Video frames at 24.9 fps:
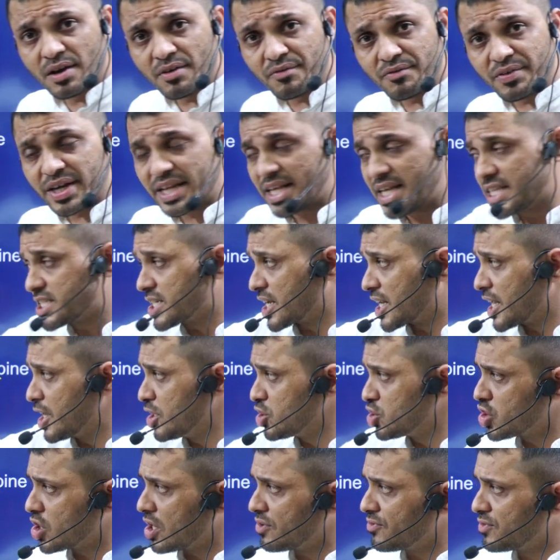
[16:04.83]
various
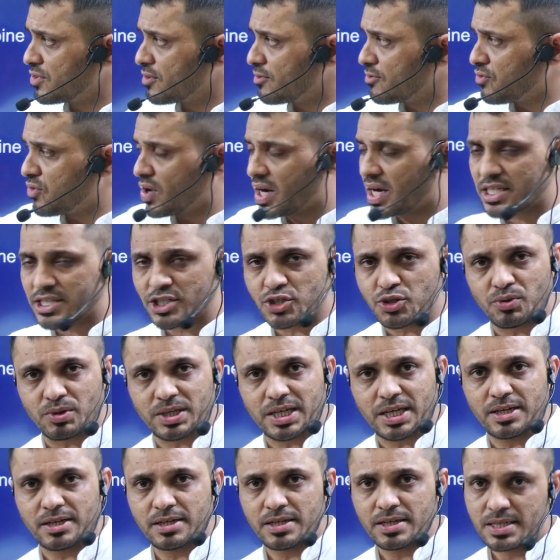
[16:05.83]
range of forest we
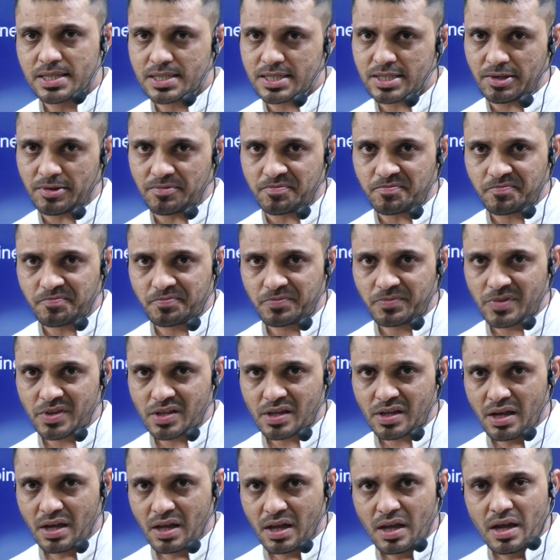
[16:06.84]
can see.
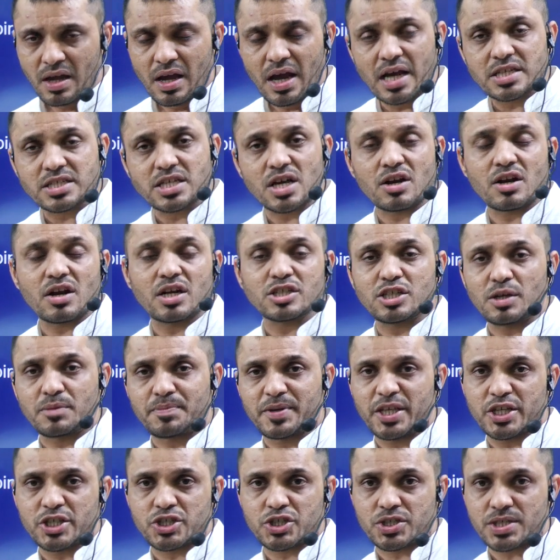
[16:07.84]
As Arunachal
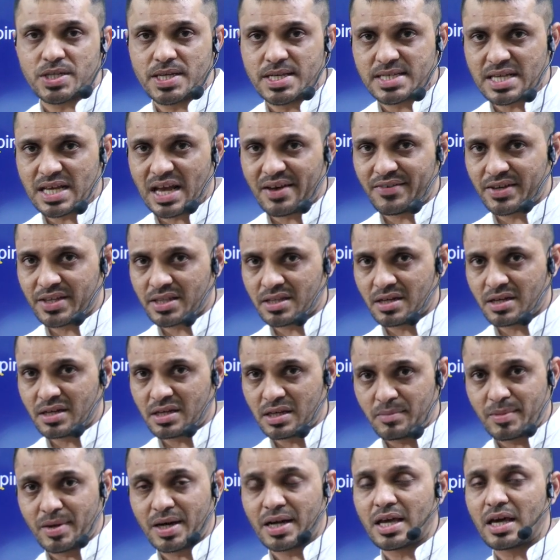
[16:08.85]
Pradesh is having the
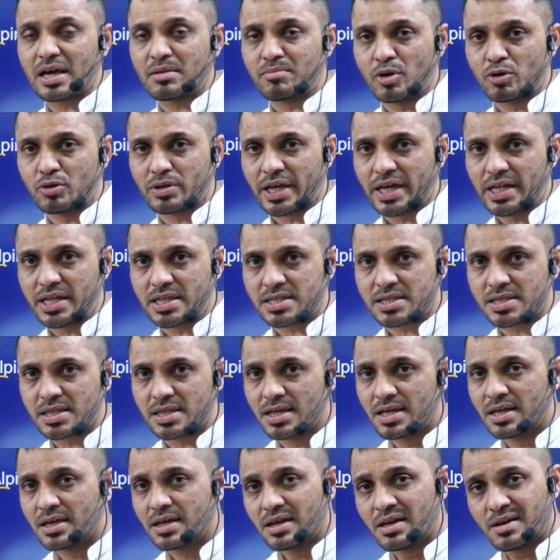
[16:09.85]
Himalayan mountains,
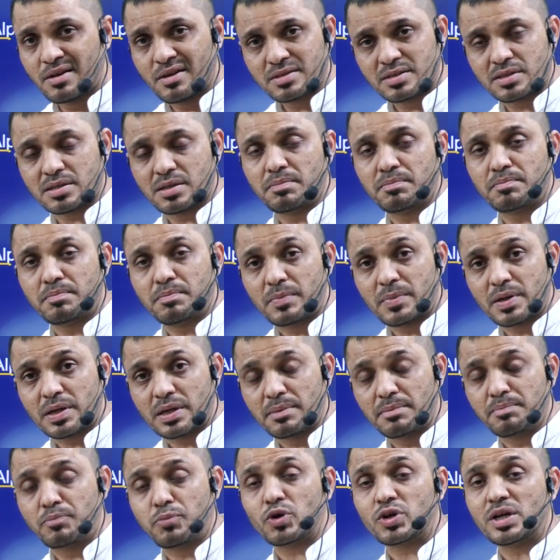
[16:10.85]
some
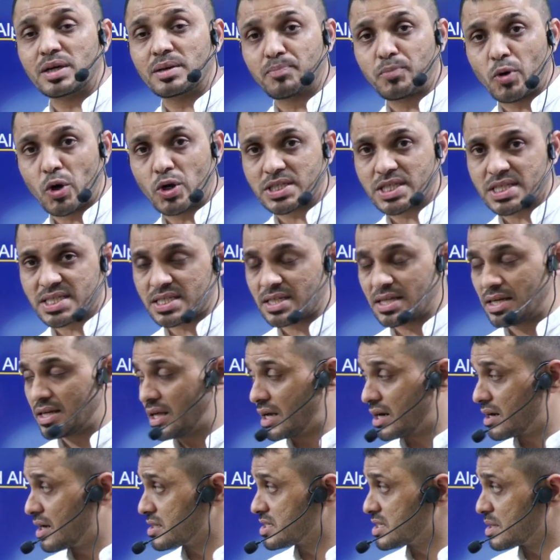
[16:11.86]
important passes in
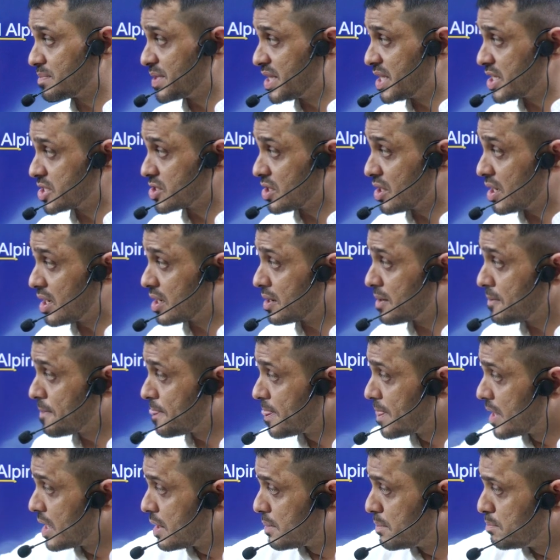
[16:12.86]
Arunachal Pradesh are
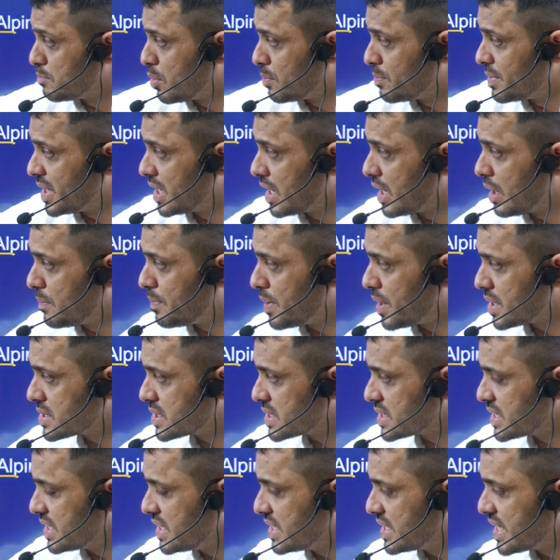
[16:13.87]
Bumdila
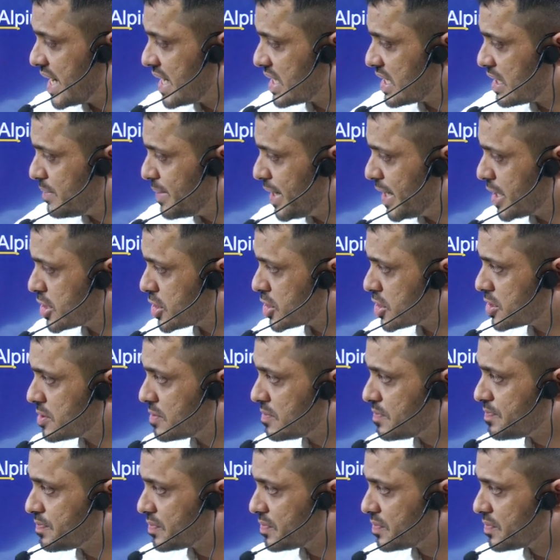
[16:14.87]
Pass, India and Tibet,